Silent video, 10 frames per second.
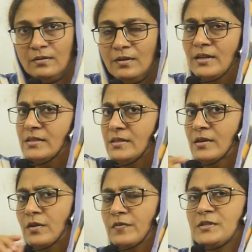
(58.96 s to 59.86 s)
Let us
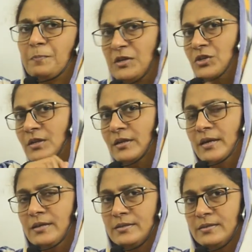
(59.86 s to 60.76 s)
think of a special
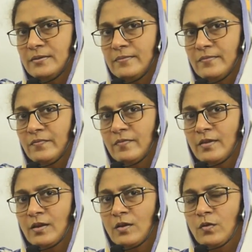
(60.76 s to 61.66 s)
case
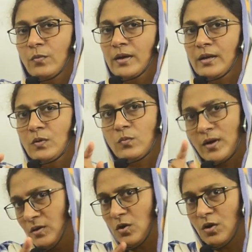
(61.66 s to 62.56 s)
when
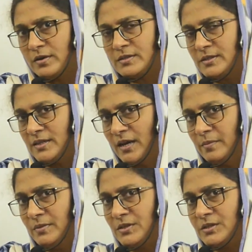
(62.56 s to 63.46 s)
one chord is the
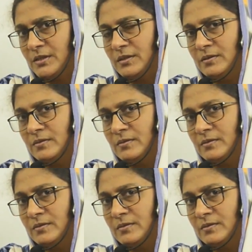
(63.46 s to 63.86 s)
diameter